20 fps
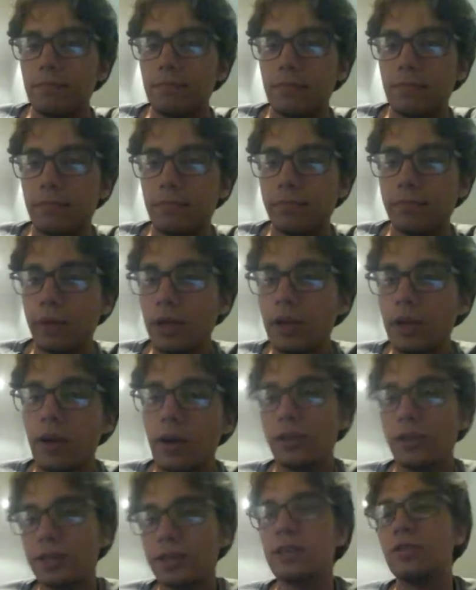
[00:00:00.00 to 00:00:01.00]
But,
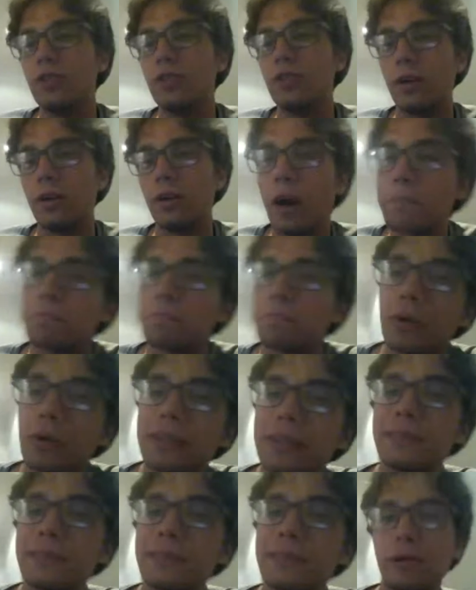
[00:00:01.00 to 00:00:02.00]
just in general, on
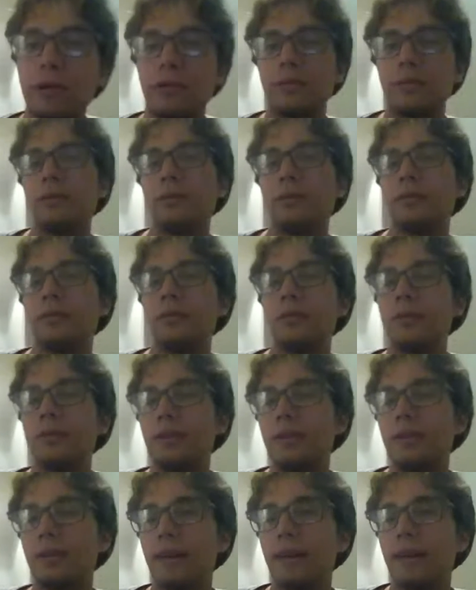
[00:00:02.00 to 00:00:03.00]
principle, I
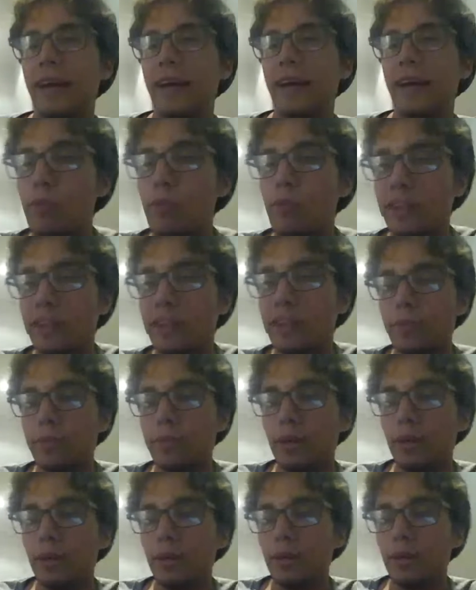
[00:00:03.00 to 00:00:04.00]
think more needs to be done
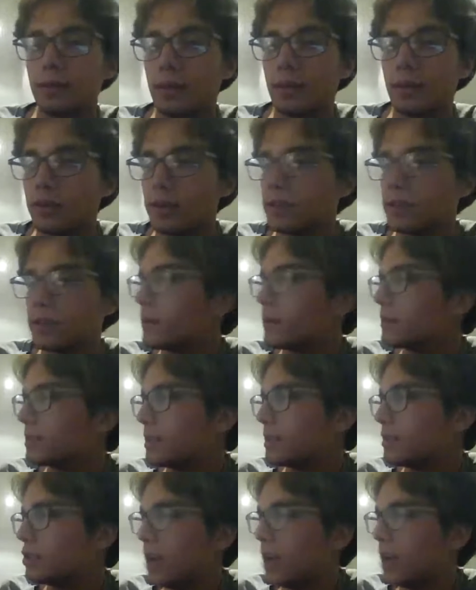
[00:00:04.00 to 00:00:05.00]
on
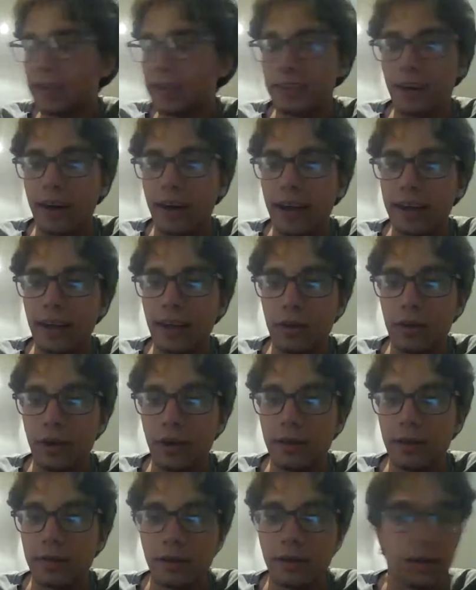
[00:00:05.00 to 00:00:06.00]
transparency. Jack, sorry, I cut you off